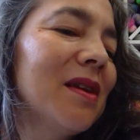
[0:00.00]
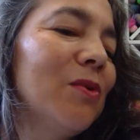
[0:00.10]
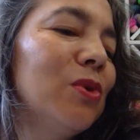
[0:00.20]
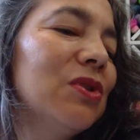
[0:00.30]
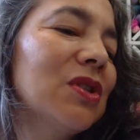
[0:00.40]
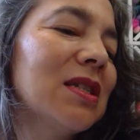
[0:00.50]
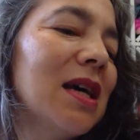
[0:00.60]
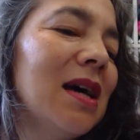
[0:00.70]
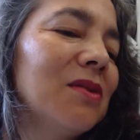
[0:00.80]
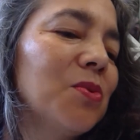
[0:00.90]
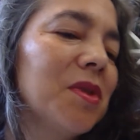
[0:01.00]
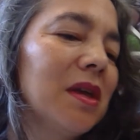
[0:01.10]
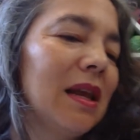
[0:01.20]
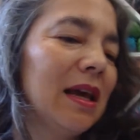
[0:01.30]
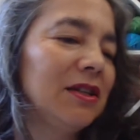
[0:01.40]
will start with the
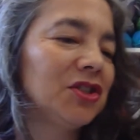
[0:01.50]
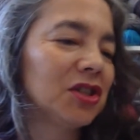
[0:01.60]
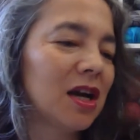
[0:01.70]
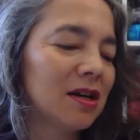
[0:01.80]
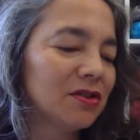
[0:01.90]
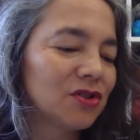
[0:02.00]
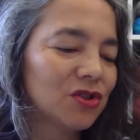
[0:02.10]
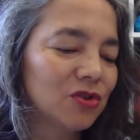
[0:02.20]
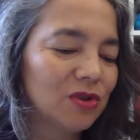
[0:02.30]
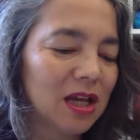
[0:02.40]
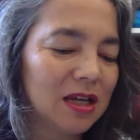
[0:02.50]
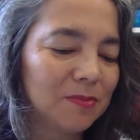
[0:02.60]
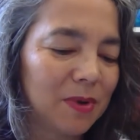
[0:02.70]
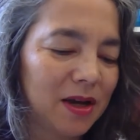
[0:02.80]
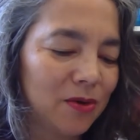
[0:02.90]
Glacier Tunic
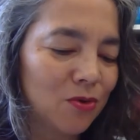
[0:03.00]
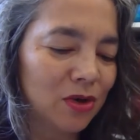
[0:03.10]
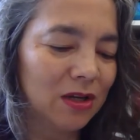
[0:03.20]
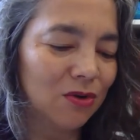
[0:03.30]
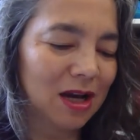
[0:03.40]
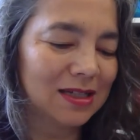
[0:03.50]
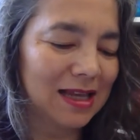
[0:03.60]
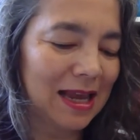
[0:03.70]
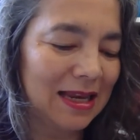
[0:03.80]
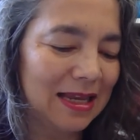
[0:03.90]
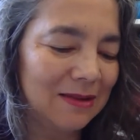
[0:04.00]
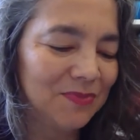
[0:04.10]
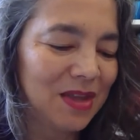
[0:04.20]
by Jorge Locatelli.